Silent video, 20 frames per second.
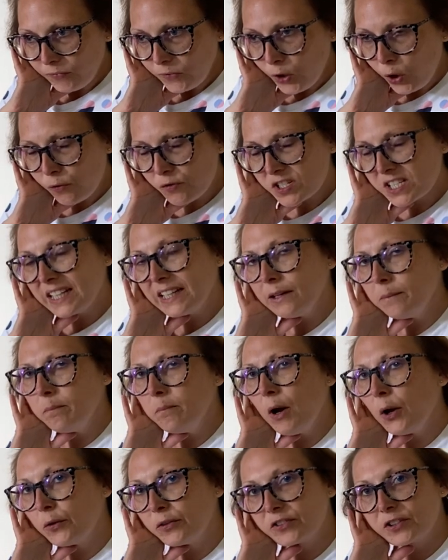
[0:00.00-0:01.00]
obviously,
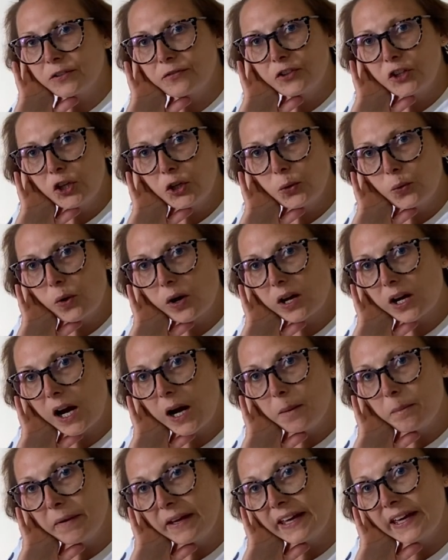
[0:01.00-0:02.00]
most of you
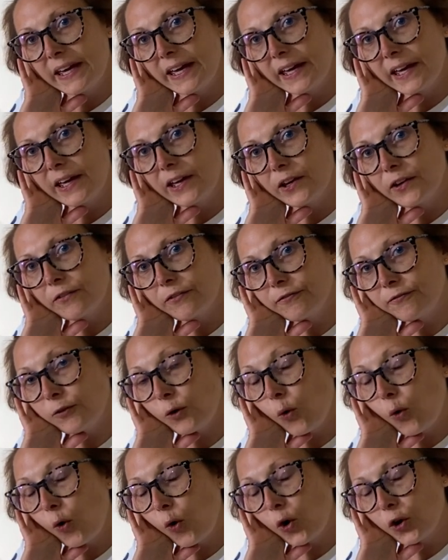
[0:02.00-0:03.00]
come here
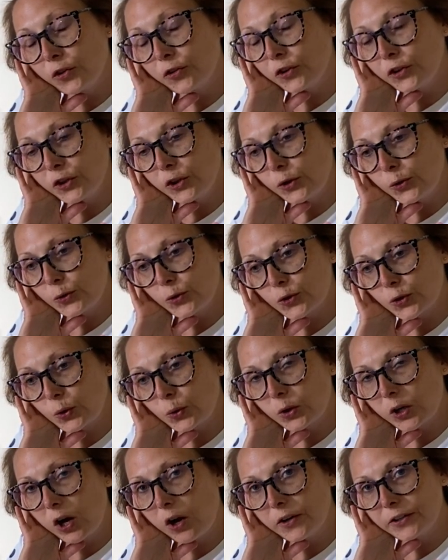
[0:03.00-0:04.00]
for the
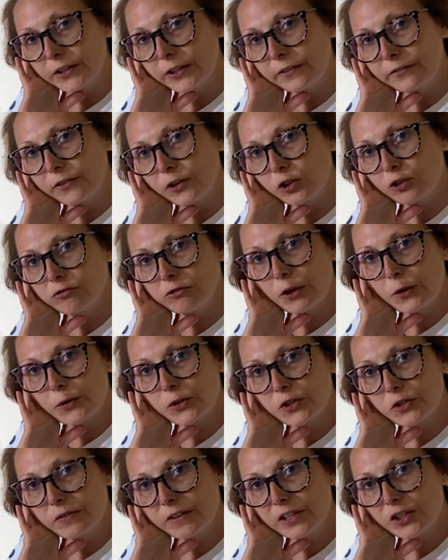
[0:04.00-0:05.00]
usual kind of
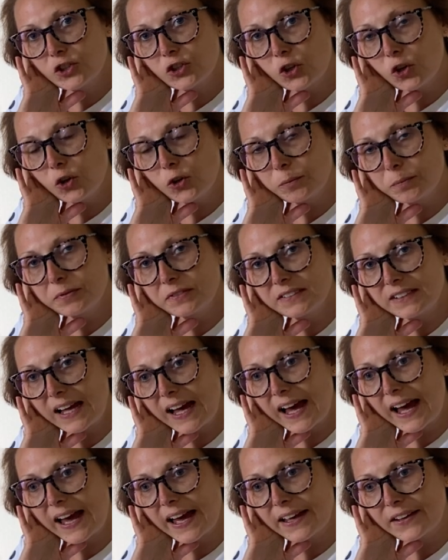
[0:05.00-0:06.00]
grocery shops
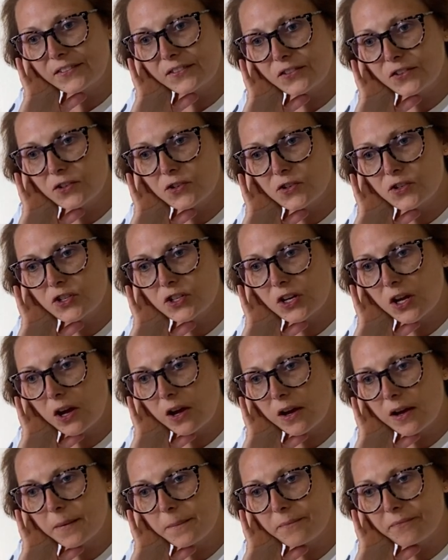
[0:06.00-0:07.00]
and
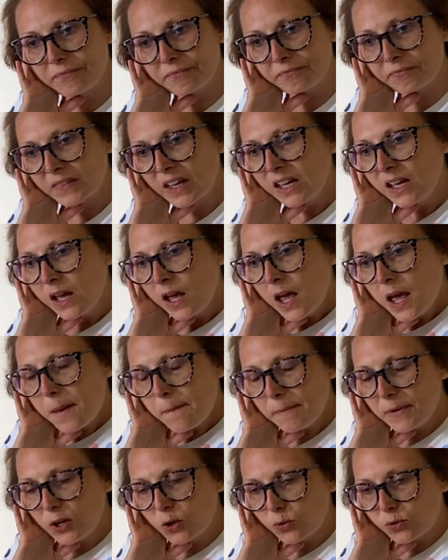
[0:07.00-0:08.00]
um,
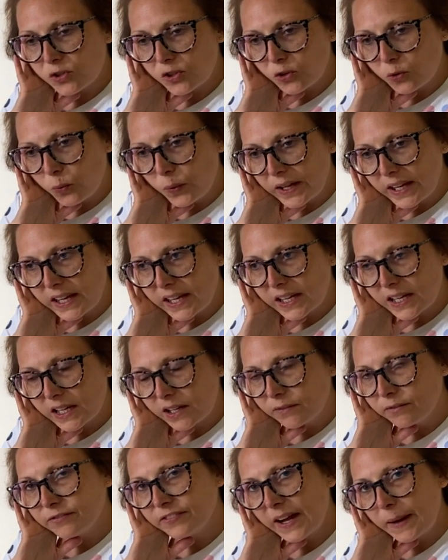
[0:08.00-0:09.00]
meals of the week
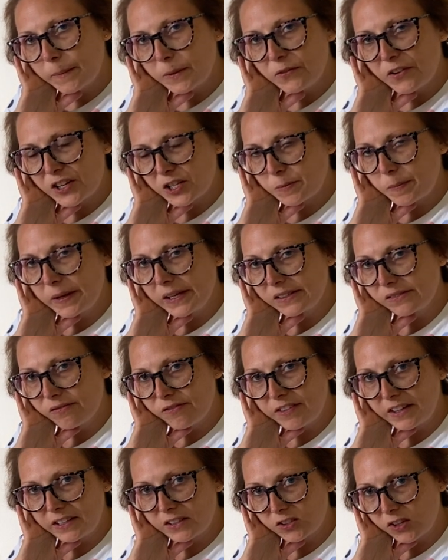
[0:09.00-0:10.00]
and family recipes and
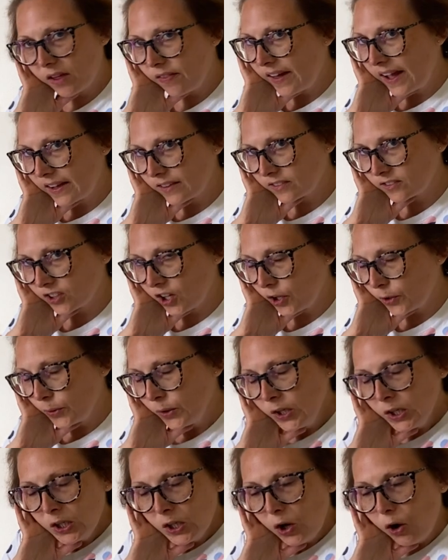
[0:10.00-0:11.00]
things like that. So
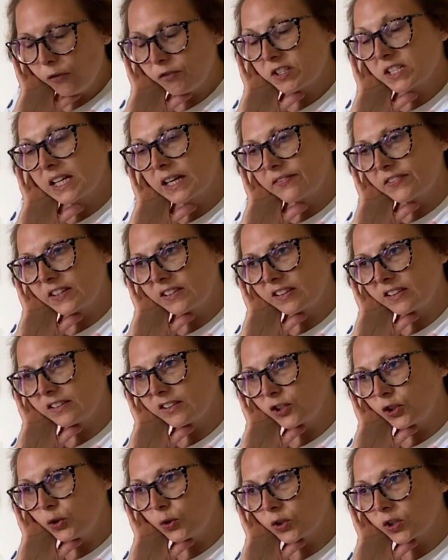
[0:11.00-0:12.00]
obviously if this
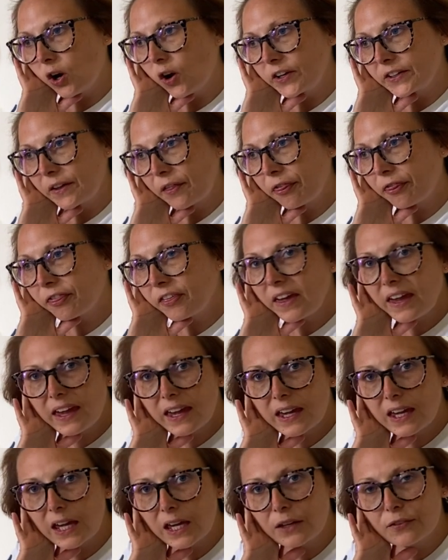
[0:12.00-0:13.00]
isn't your kind of
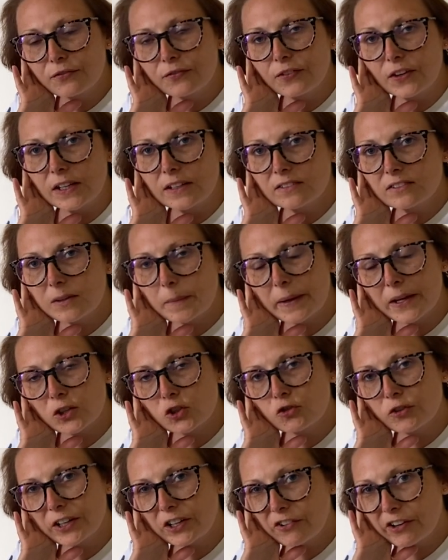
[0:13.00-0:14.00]
thing, if it's a bit
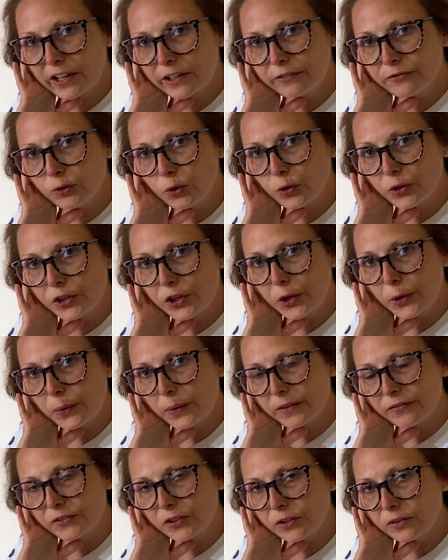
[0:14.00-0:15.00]
triggering for you,
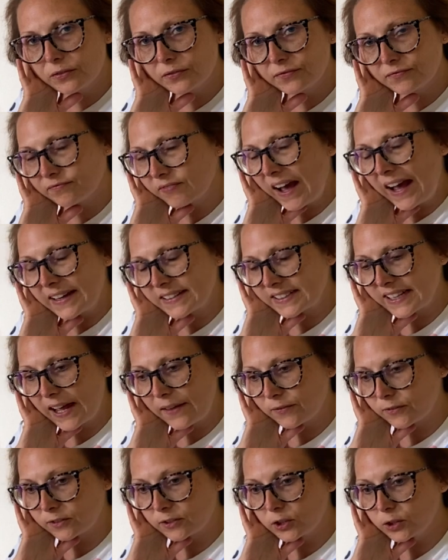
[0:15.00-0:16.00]
if you've had
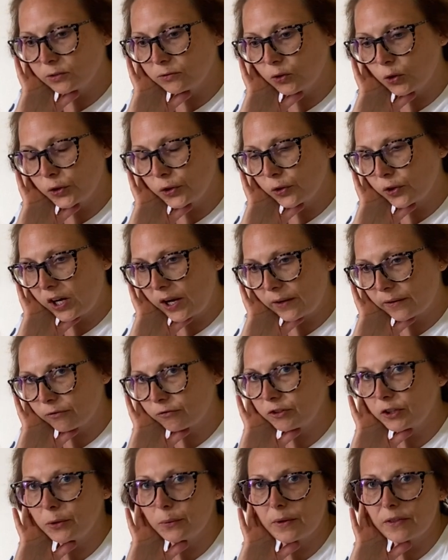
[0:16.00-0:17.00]
cancer or you're going
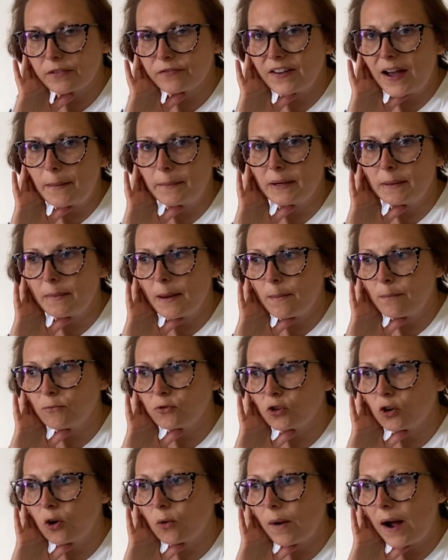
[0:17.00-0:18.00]
through it with a family member
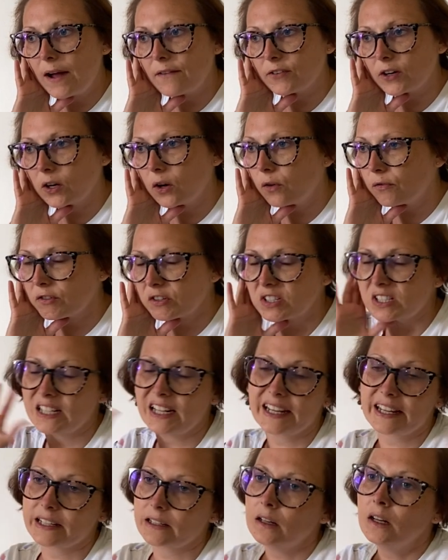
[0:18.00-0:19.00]
or whatever,
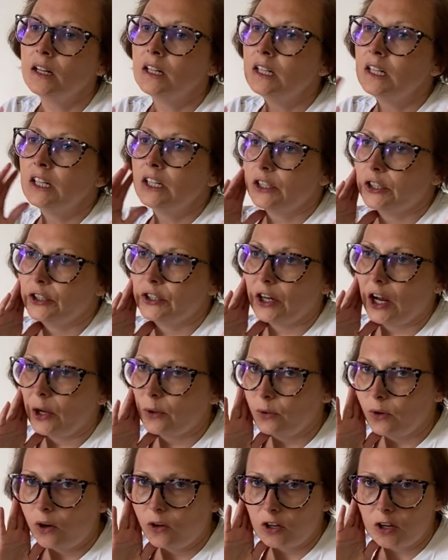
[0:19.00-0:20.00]
obviously, you know,
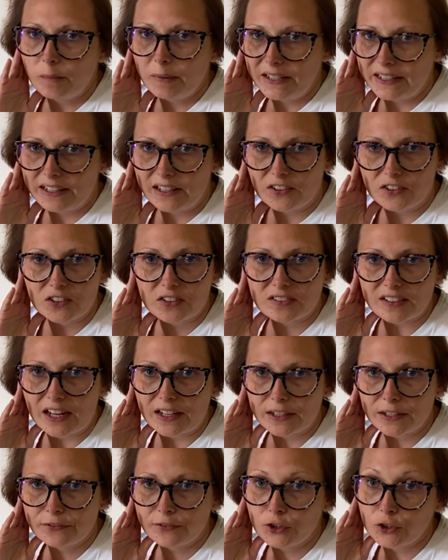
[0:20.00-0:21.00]
I'll completely
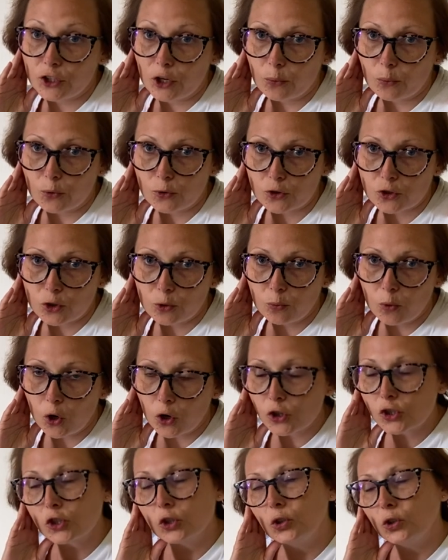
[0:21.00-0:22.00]
understand if you don't want to
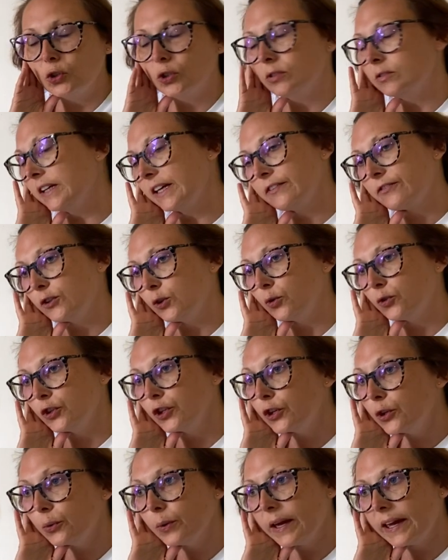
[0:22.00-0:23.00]
watch or if you're
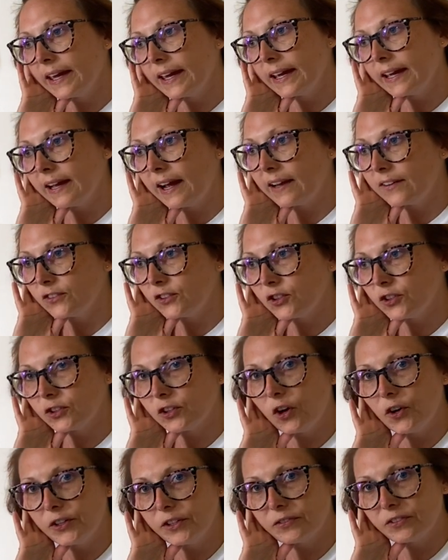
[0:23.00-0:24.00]
new here and you
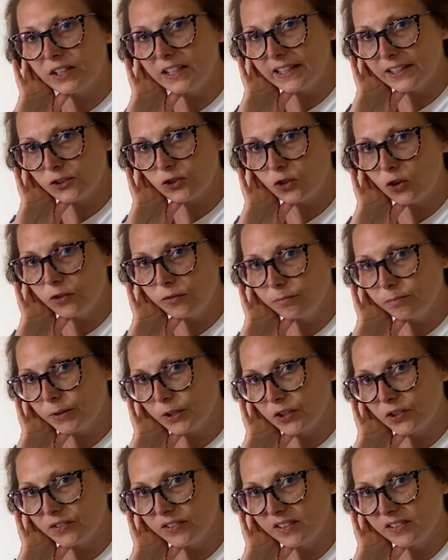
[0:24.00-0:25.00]
kind of clicked on
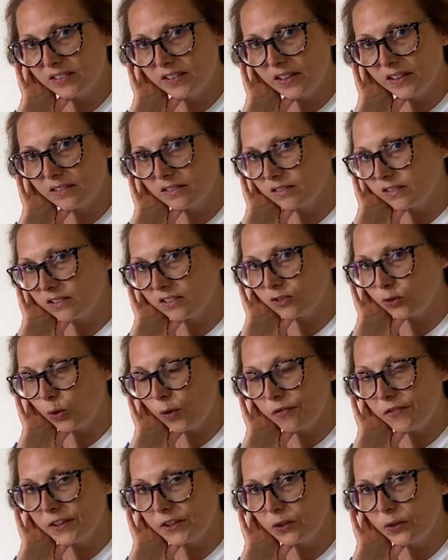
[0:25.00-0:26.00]
because this is the sort
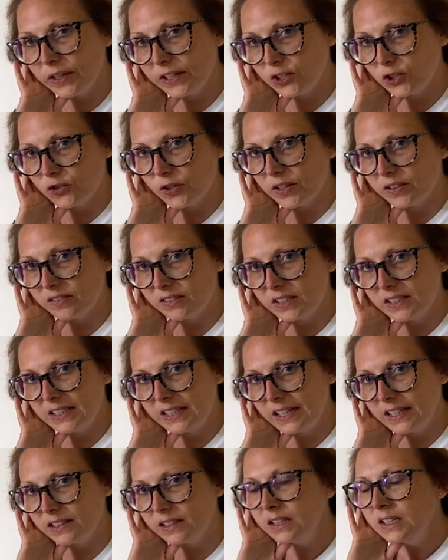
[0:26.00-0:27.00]
of thing you're interested
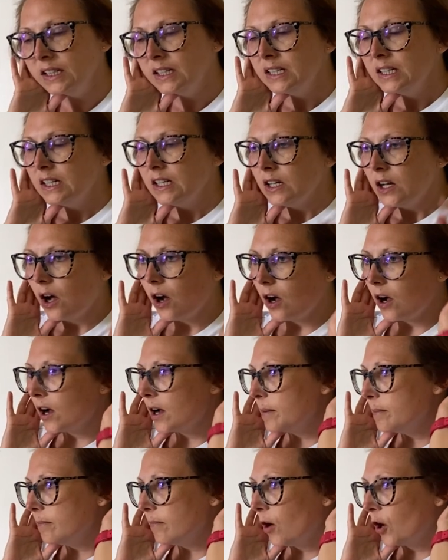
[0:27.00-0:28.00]
in
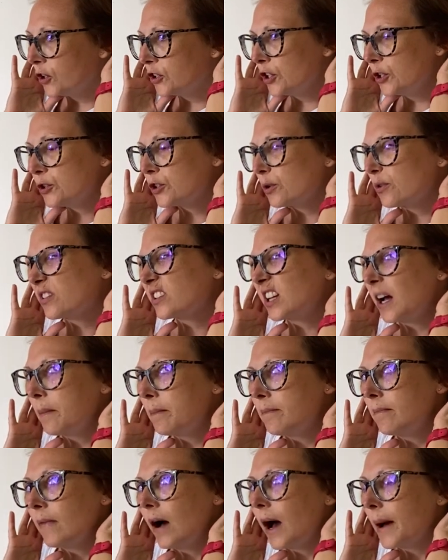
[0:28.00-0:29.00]
um, I do do
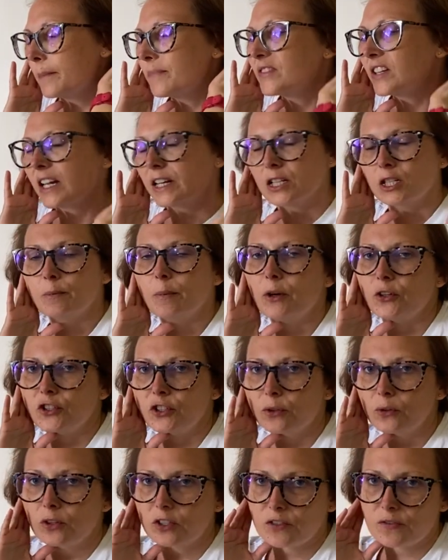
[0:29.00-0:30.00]
some updates, but I
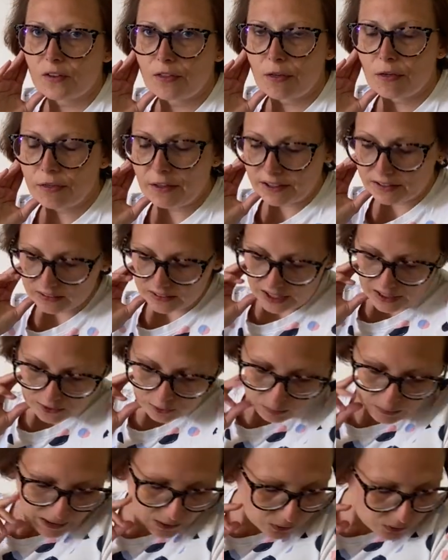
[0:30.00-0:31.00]
do lots of other things as
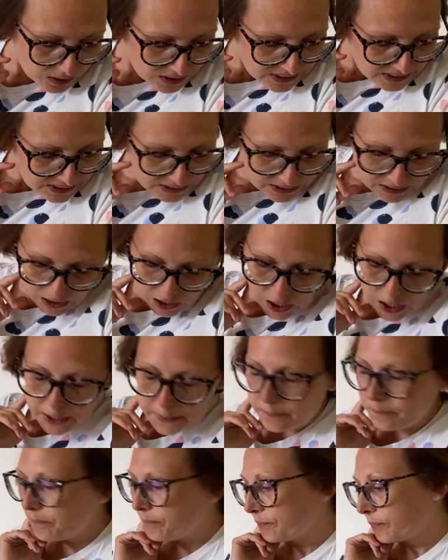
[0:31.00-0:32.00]
well.
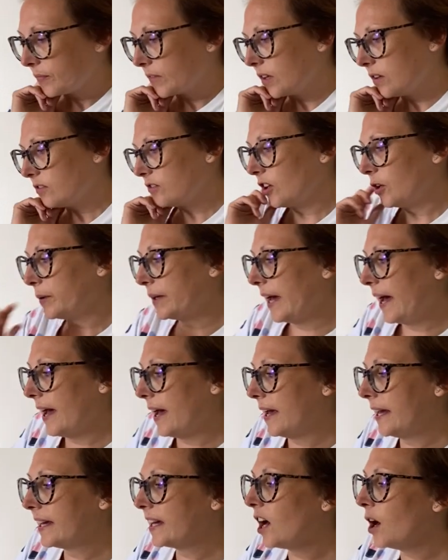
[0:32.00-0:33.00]
Um, so yeah,
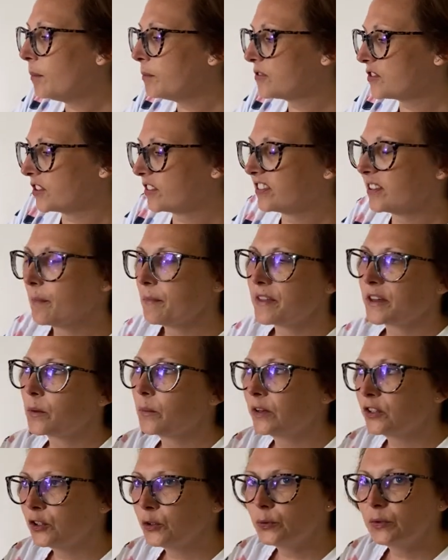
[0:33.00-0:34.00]
it comes to something
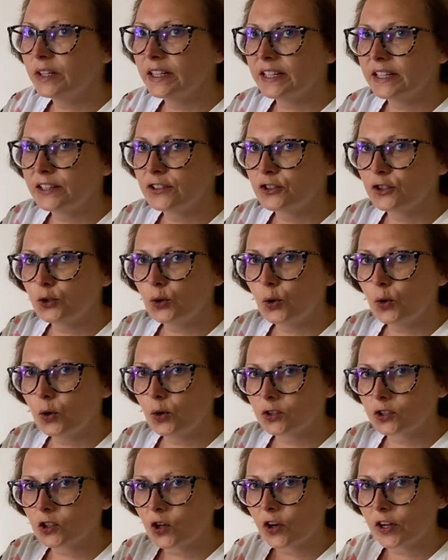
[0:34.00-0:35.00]
when you need
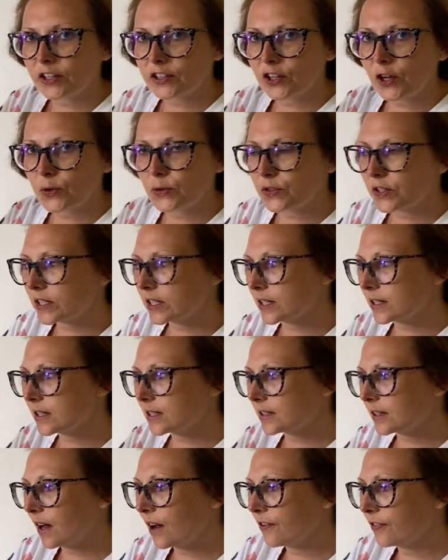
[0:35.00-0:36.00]
your diagnosis and
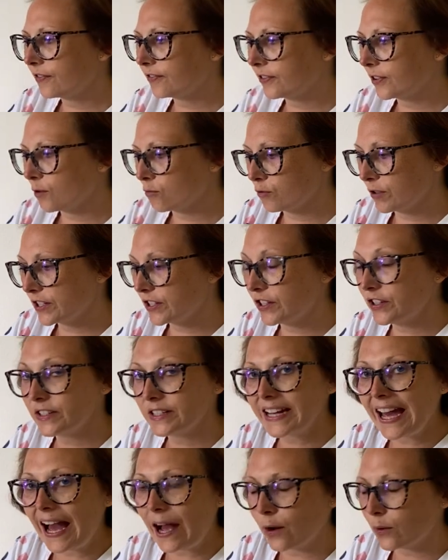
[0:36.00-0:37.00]
stuff written
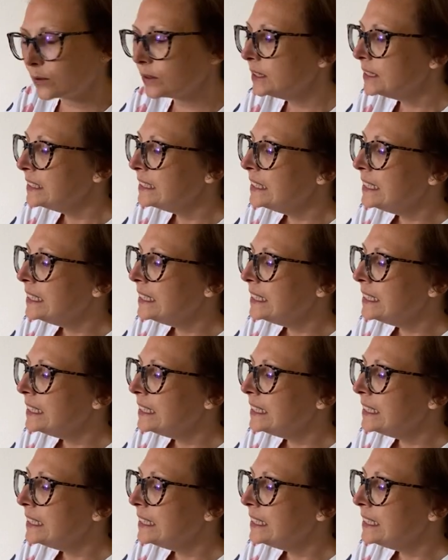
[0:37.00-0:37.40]
down.